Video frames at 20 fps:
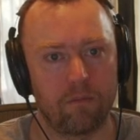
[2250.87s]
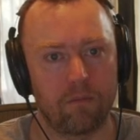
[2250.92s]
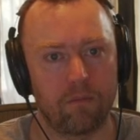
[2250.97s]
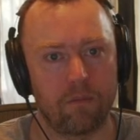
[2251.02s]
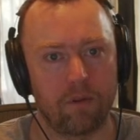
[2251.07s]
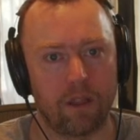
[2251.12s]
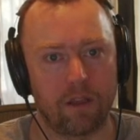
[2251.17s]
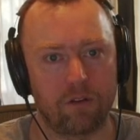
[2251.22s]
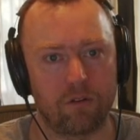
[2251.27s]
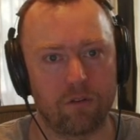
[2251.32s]

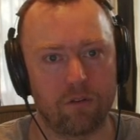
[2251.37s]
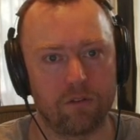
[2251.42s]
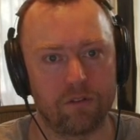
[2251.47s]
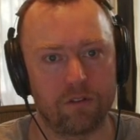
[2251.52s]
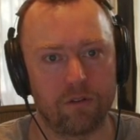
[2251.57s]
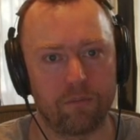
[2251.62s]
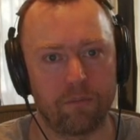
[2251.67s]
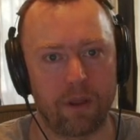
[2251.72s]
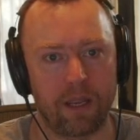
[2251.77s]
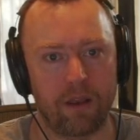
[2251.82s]
That turns
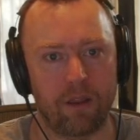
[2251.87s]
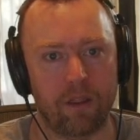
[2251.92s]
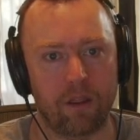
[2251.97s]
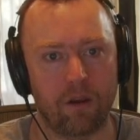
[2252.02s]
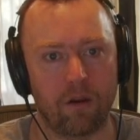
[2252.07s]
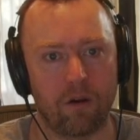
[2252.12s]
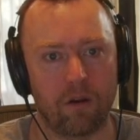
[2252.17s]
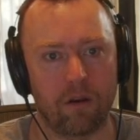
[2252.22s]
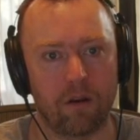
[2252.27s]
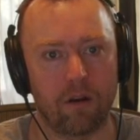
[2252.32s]
the main thing
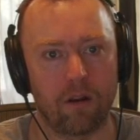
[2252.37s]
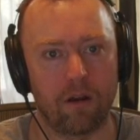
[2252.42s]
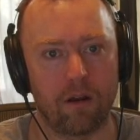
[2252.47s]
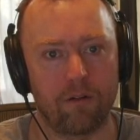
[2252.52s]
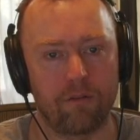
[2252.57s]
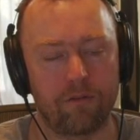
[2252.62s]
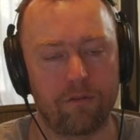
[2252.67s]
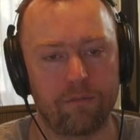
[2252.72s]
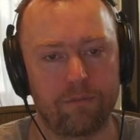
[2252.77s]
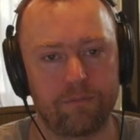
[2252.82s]
on and
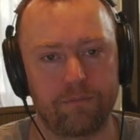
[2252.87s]
off.